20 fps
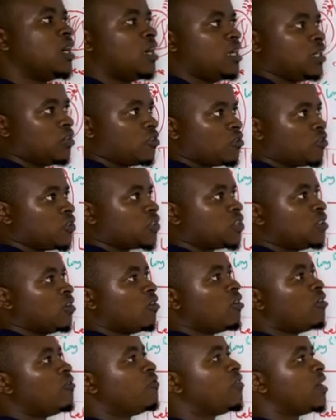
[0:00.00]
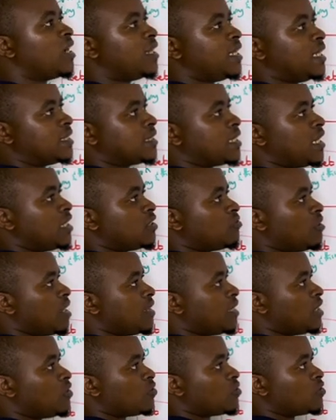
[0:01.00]
and crossing over, the site where
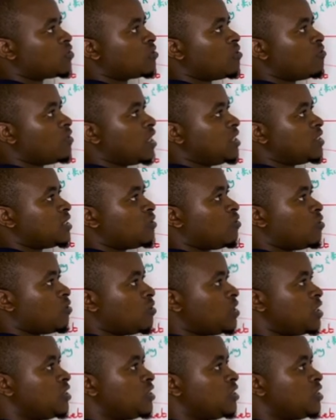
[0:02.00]
they cross over is called